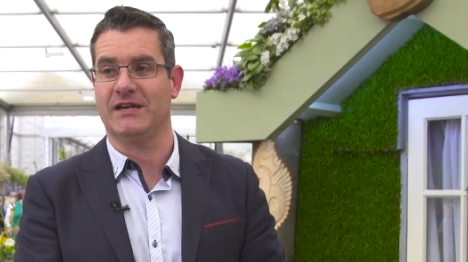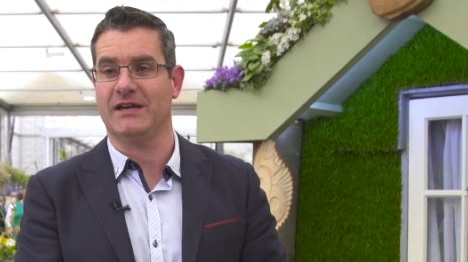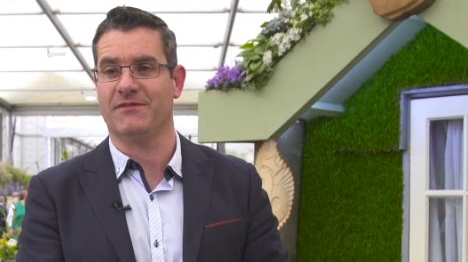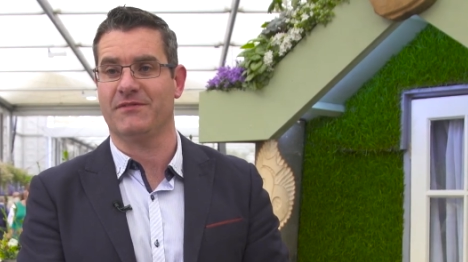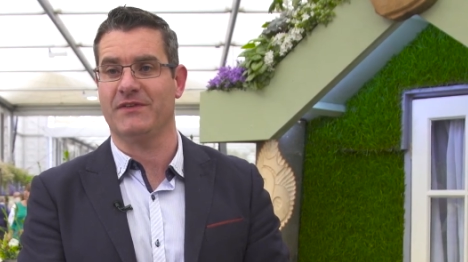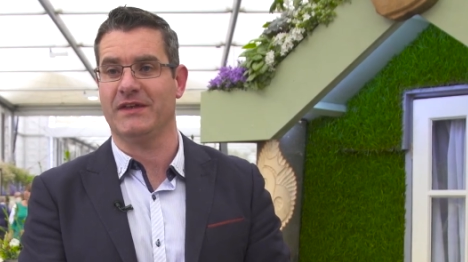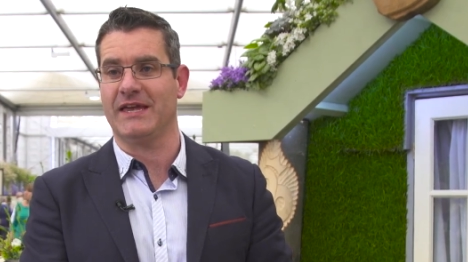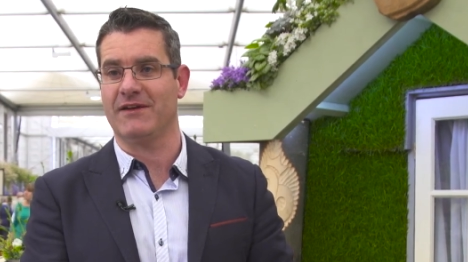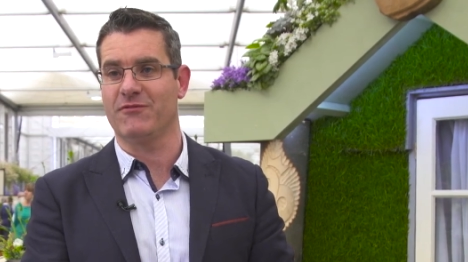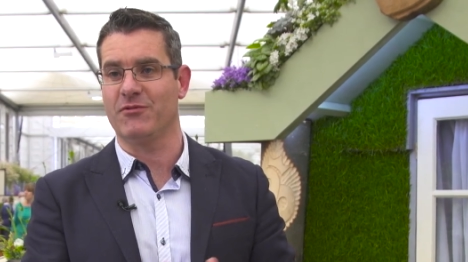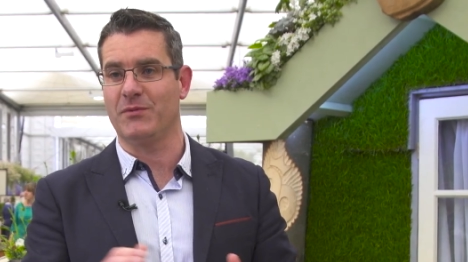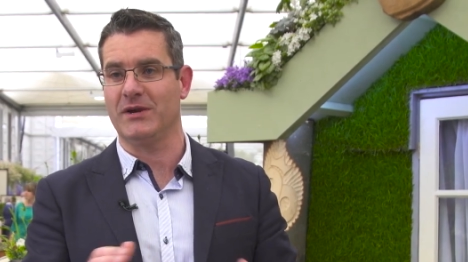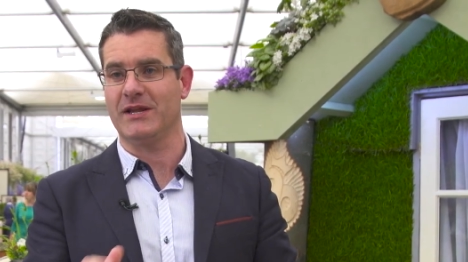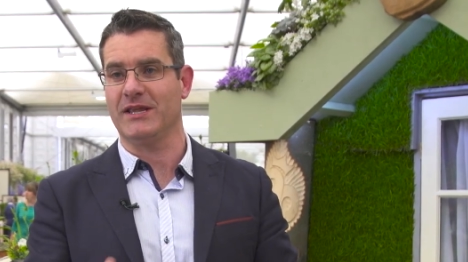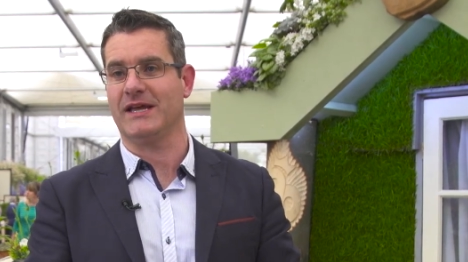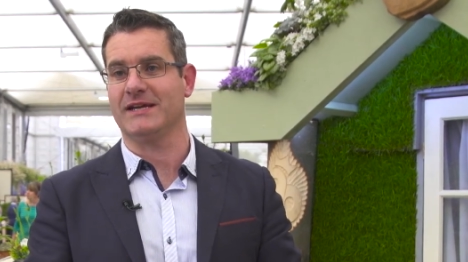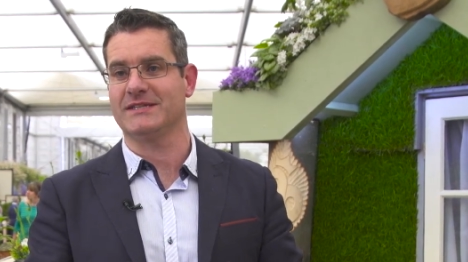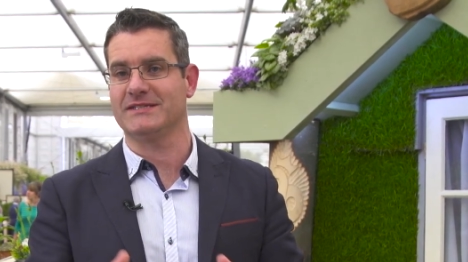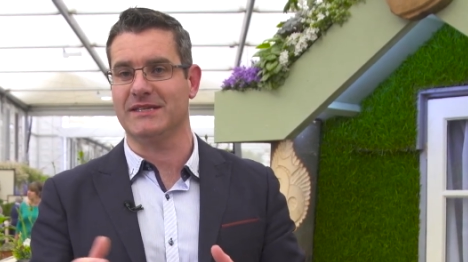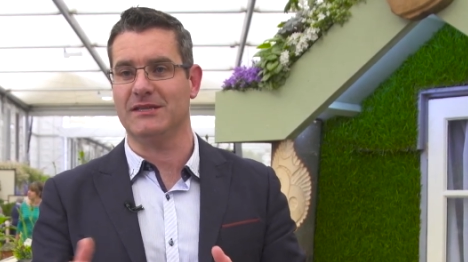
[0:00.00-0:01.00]
I think
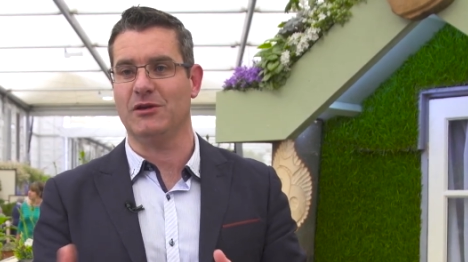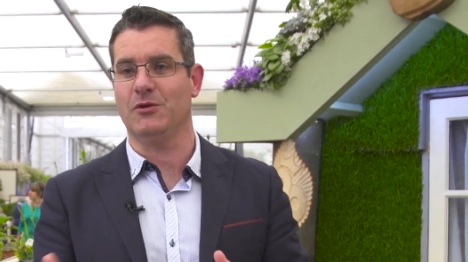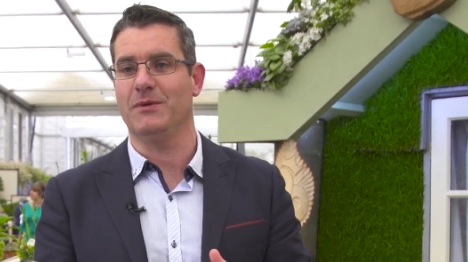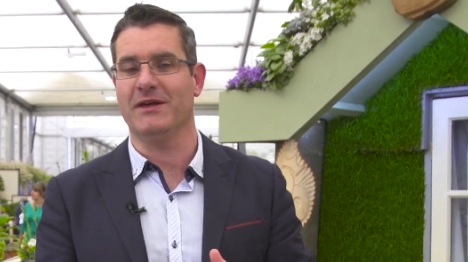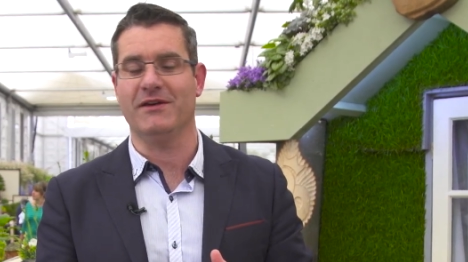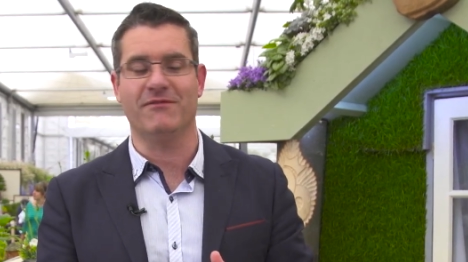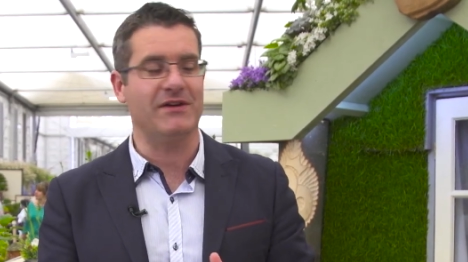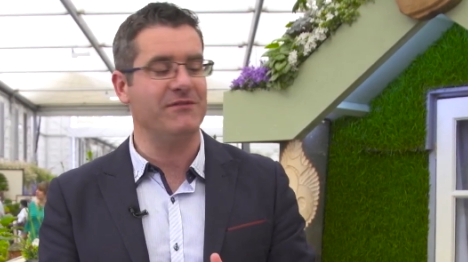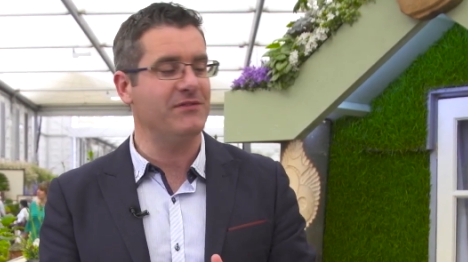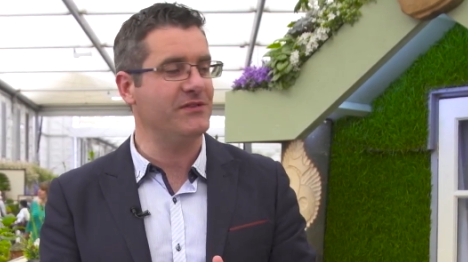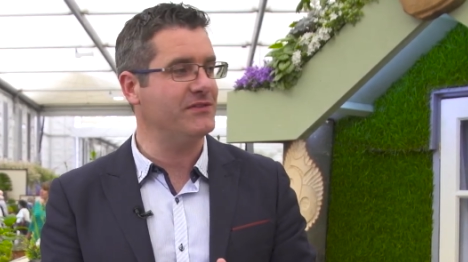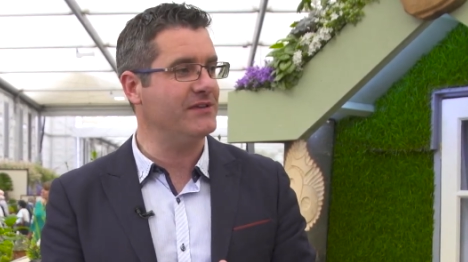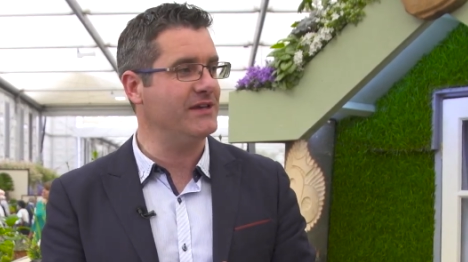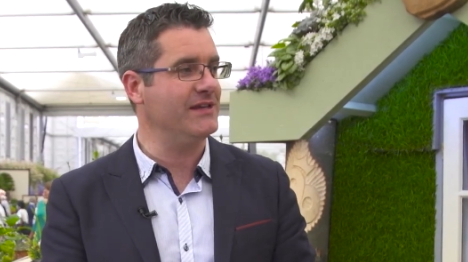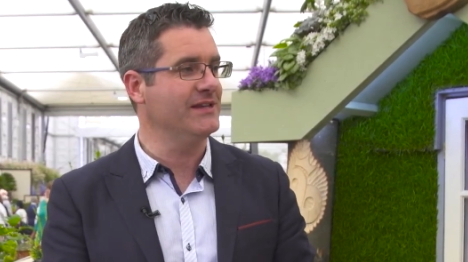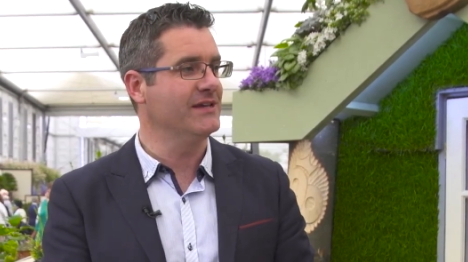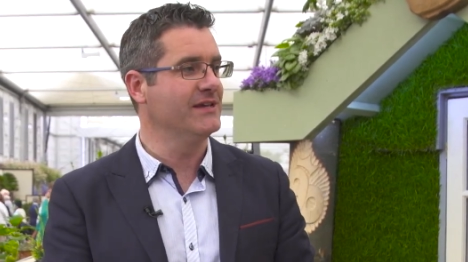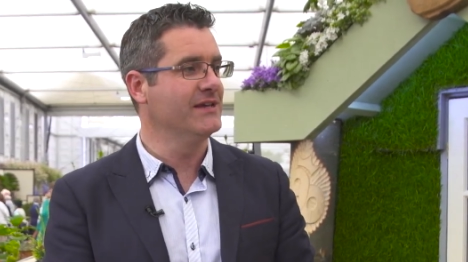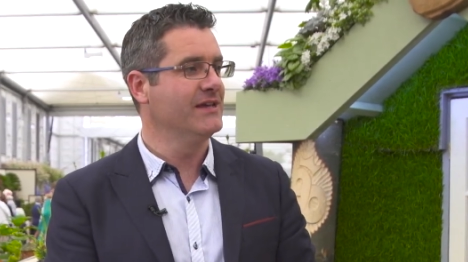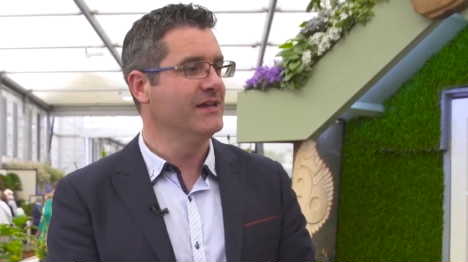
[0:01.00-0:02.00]
everybody likes a little bit of
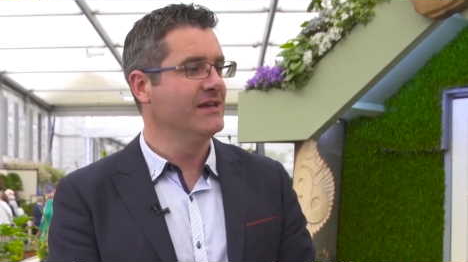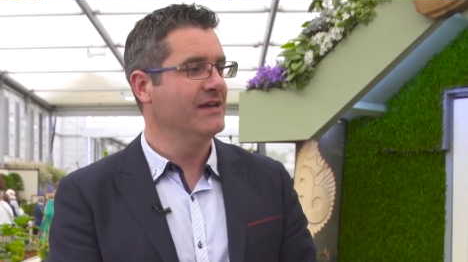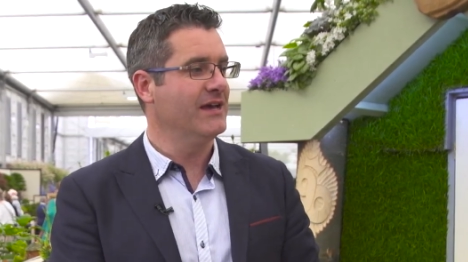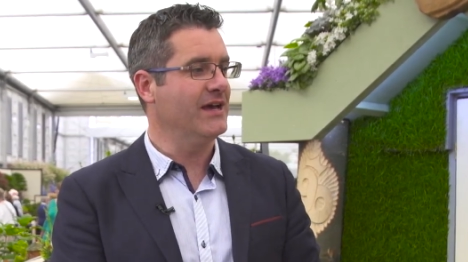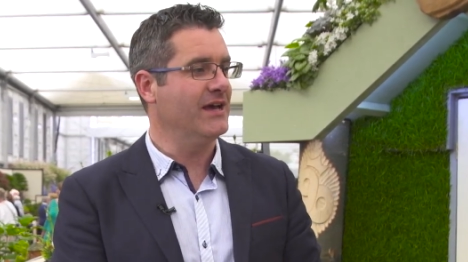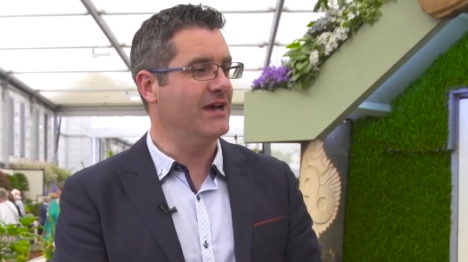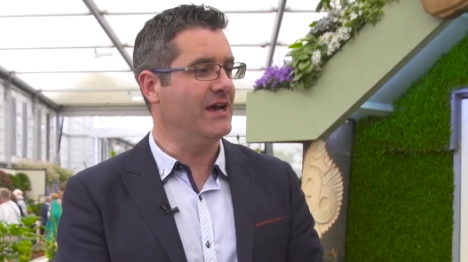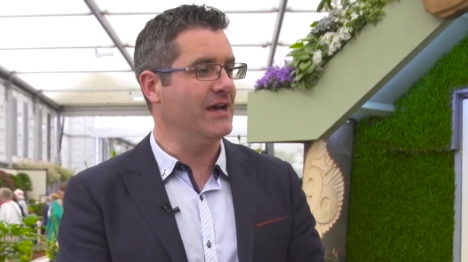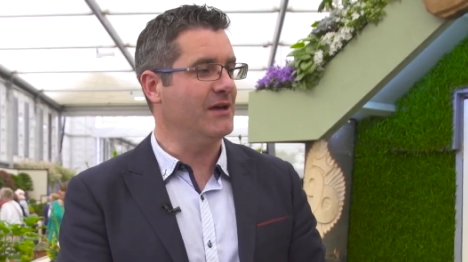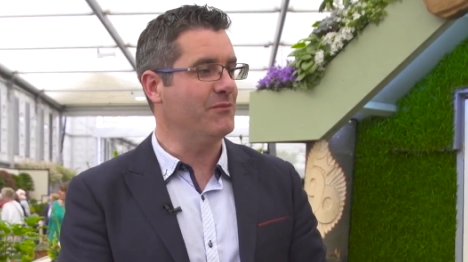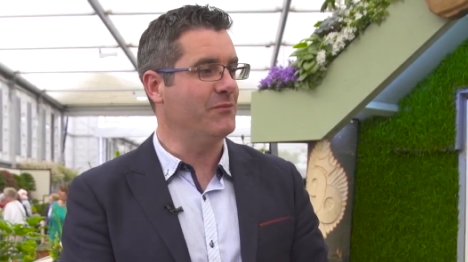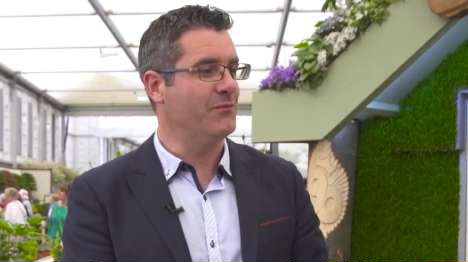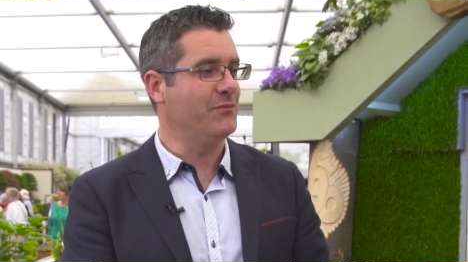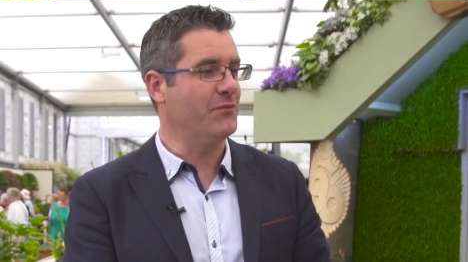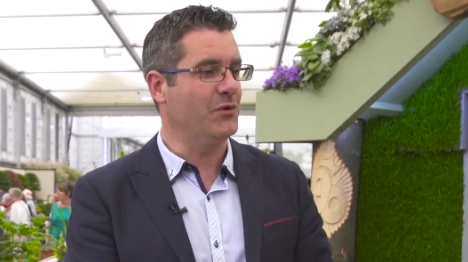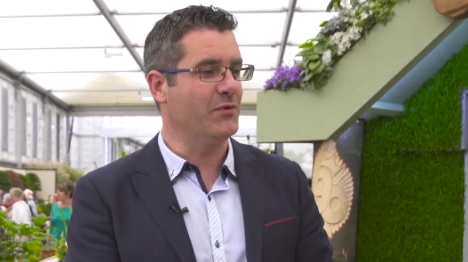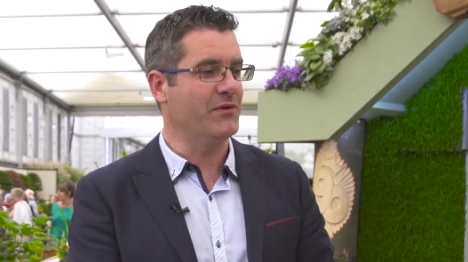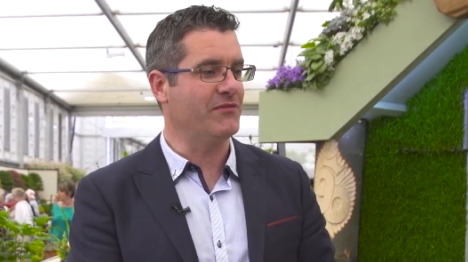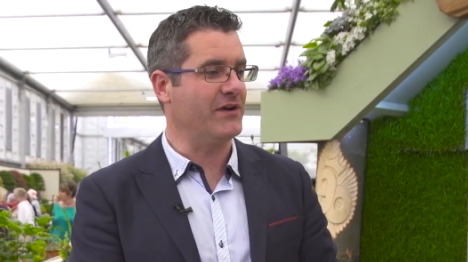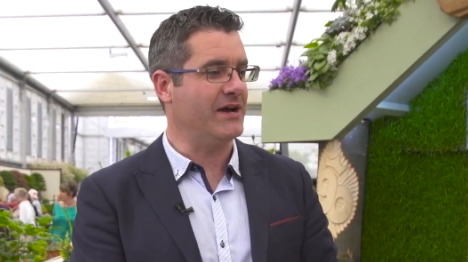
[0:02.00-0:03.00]
everything, uh,
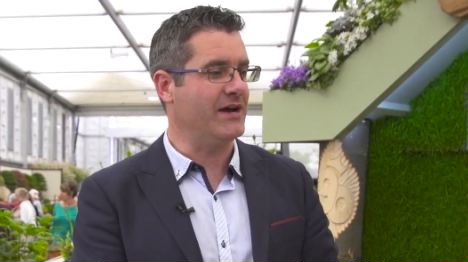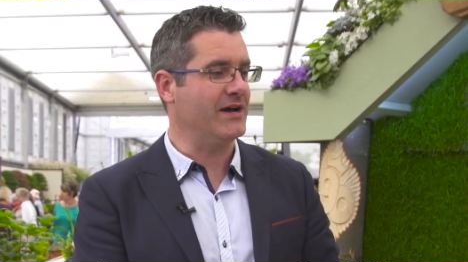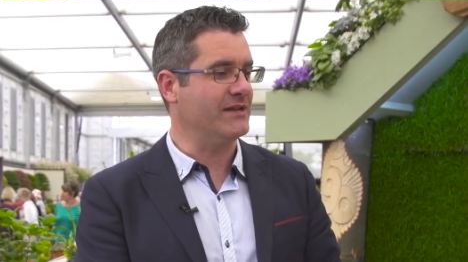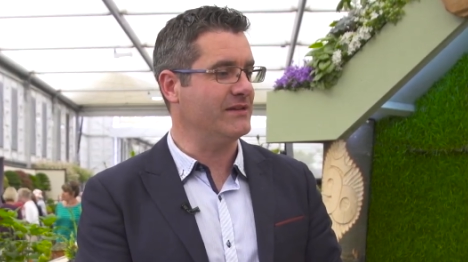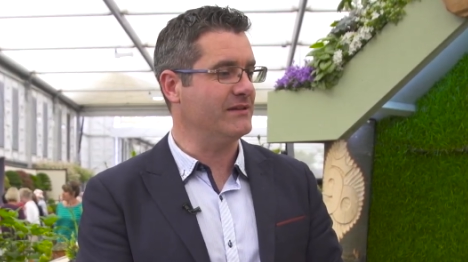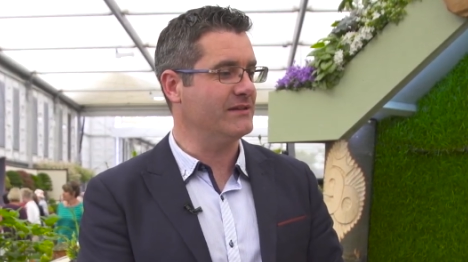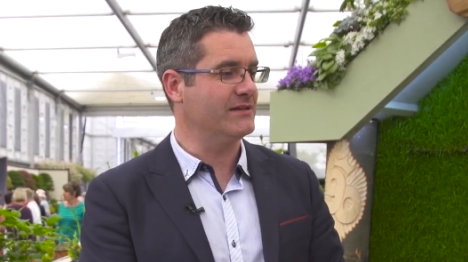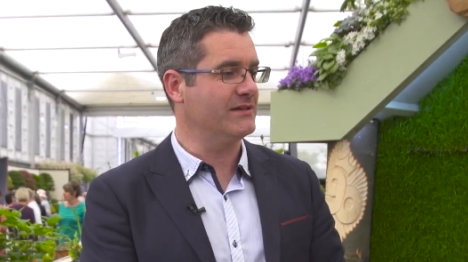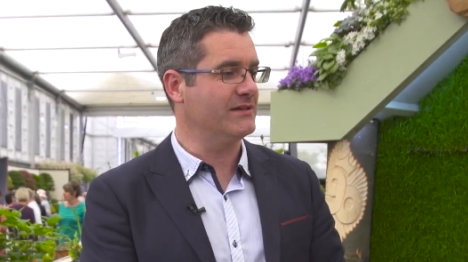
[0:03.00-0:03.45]
but we've had